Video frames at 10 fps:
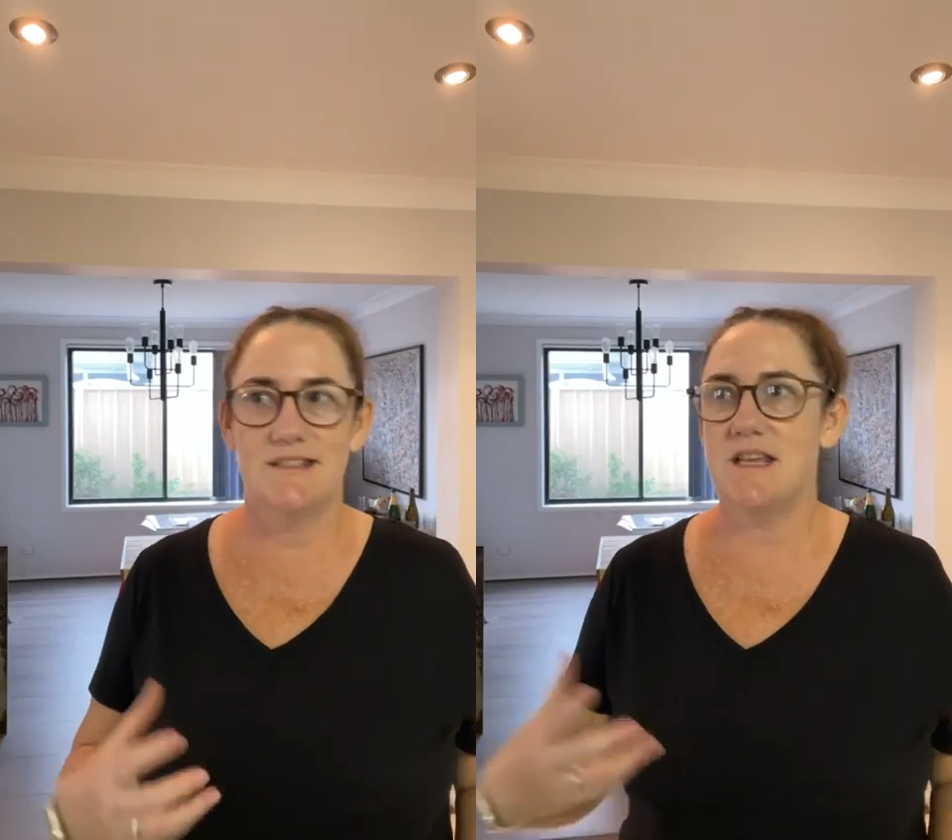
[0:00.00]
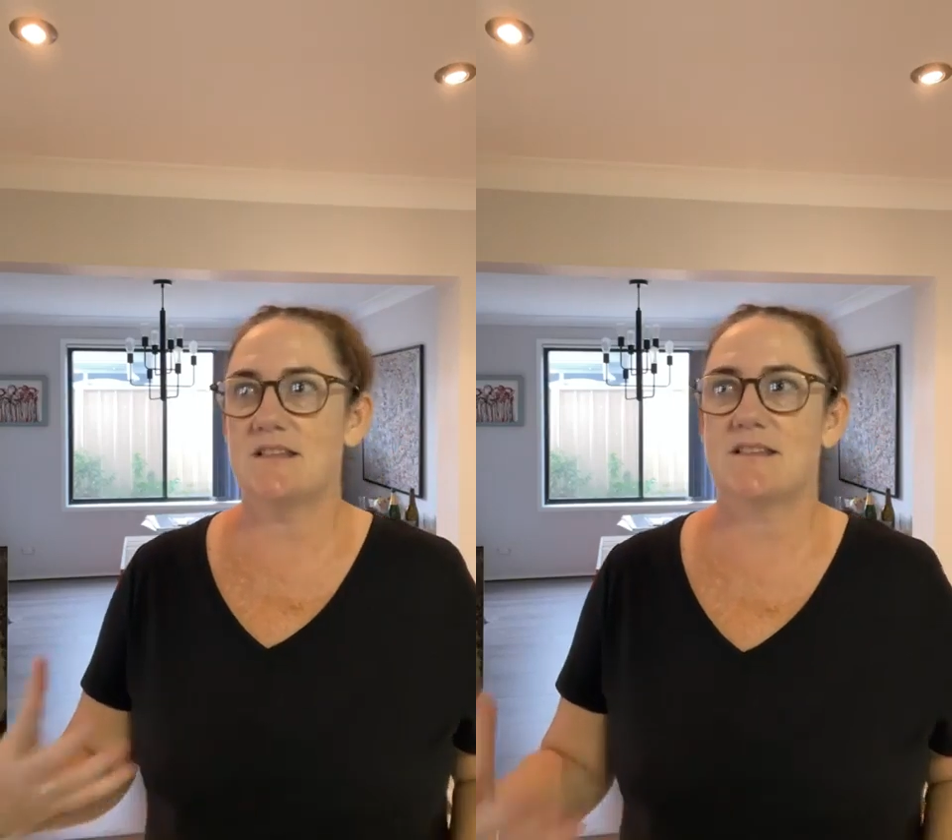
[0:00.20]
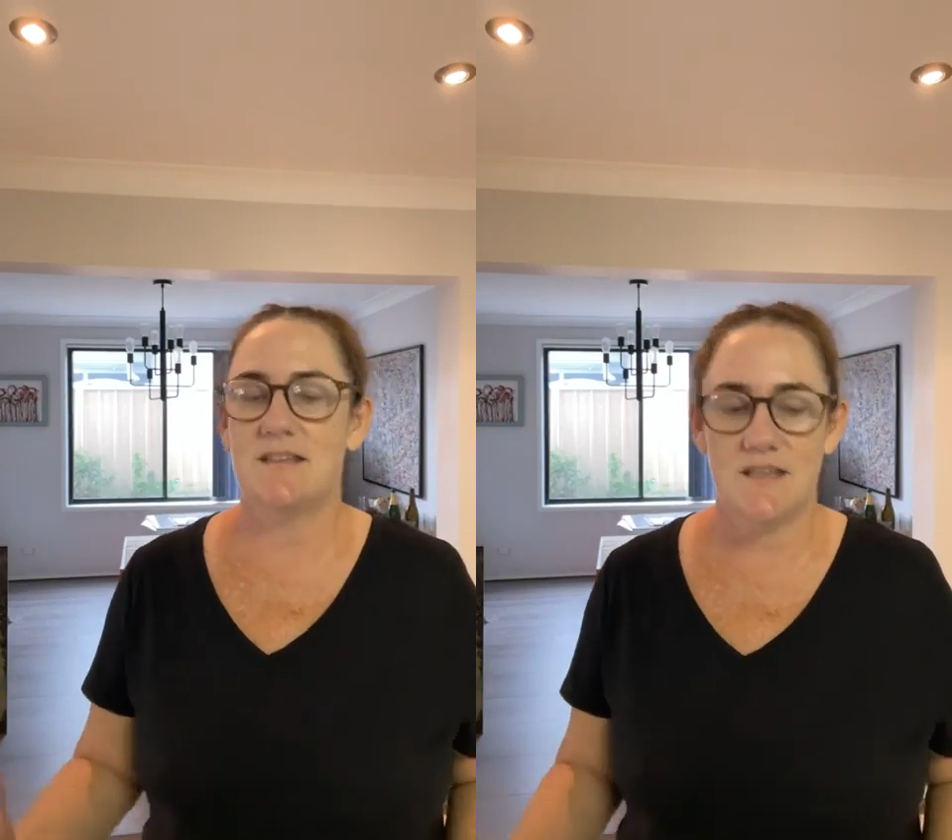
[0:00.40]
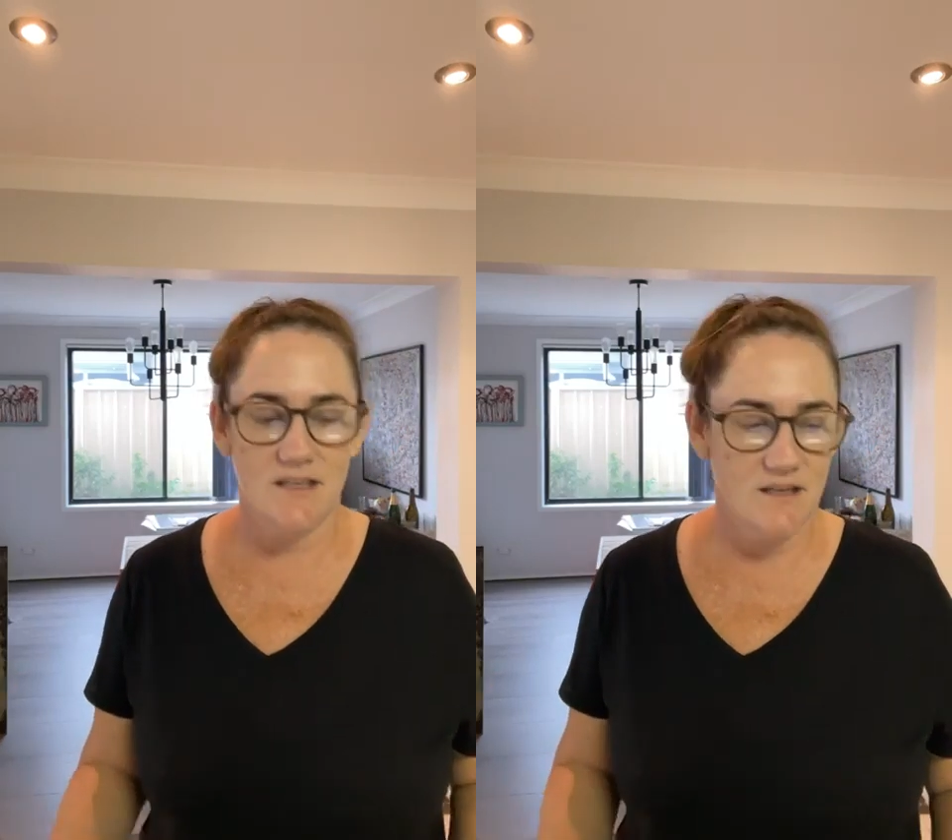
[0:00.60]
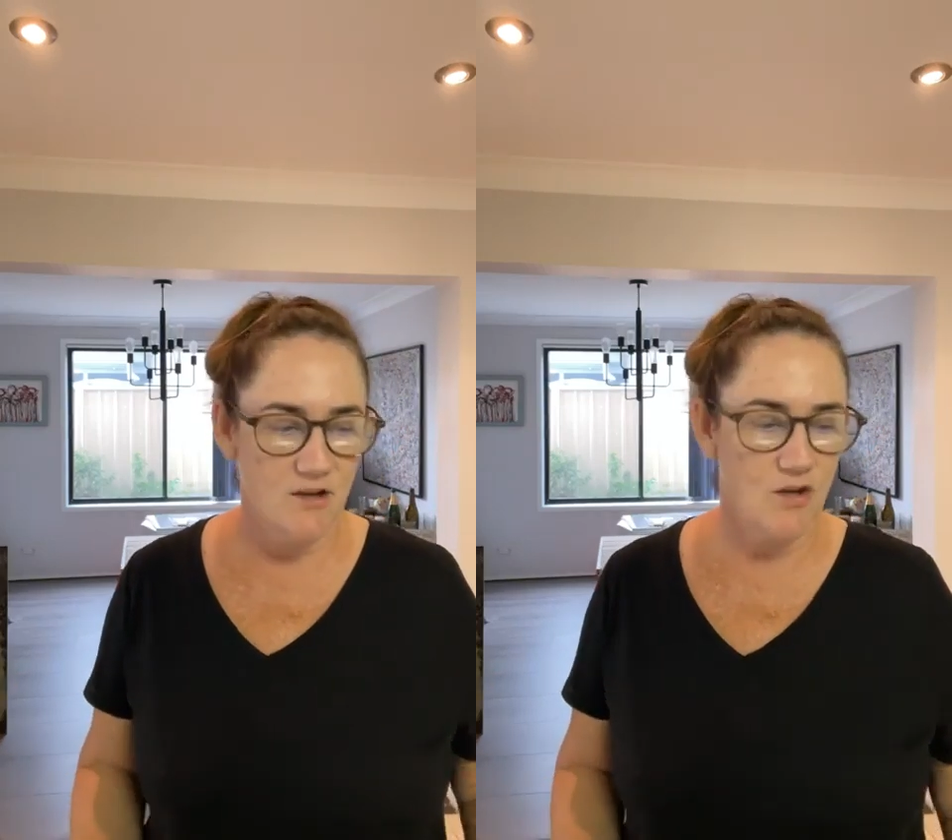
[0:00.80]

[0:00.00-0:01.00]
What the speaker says: zesty,